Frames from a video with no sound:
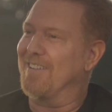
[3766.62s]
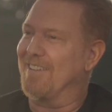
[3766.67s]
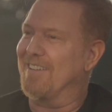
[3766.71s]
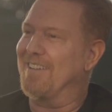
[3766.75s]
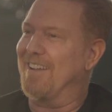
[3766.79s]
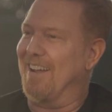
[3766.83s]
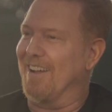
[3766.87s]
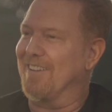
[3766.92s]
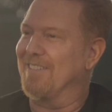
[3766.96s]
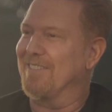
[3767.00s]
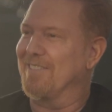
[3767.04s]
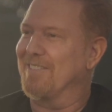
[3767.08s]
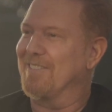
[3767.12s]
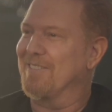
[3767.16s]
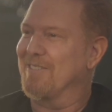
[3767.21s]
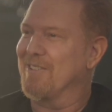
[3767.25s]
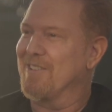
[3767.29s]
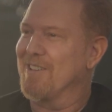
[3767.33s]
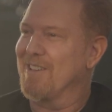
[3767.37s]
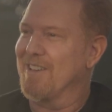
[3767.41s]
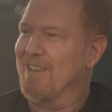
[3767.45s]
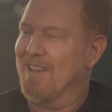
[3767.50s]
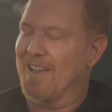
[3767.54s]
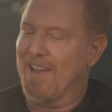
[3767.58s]
Yeah.
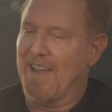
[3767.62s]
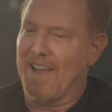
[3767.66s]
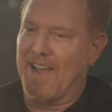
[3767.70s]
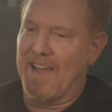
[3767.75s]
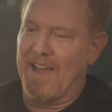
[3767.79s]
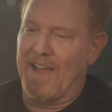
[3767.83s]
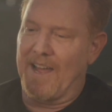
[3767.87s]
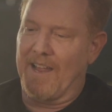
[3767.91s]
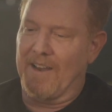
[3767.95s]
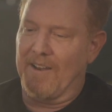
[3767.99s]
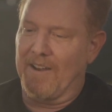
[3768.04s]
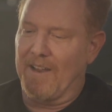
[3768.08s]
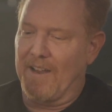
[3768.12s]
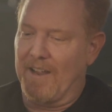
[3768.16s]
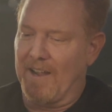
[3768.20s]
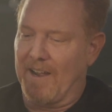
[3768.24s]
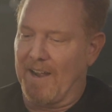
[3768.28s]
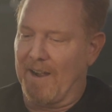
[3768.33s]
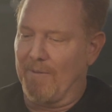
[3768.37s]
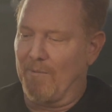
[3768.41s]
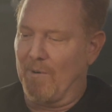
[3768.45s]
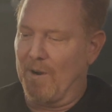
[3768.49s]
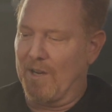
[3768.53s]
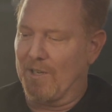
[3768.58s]
And
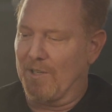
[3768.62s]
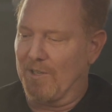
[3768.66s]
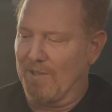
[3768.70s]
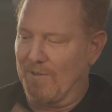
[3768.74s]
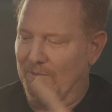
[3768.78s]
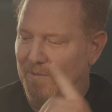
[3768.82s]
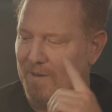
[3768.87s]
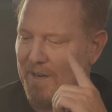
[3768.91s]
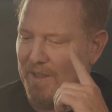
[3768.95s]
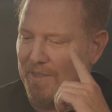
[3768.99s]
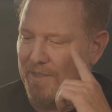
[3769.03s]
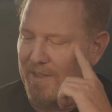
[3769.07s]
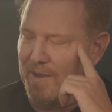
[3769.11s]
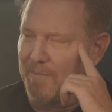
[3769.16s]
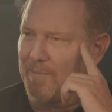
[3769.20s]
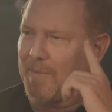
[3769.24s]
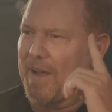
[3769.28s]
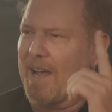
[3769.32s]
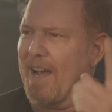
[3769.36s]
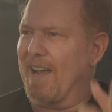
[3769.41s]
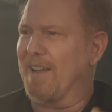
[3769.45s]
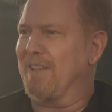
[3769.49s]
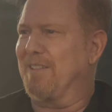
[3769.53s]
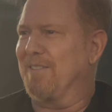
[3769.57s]
I wish, when I think
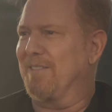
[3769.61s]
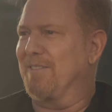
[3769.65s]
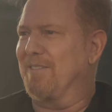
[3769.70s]
back,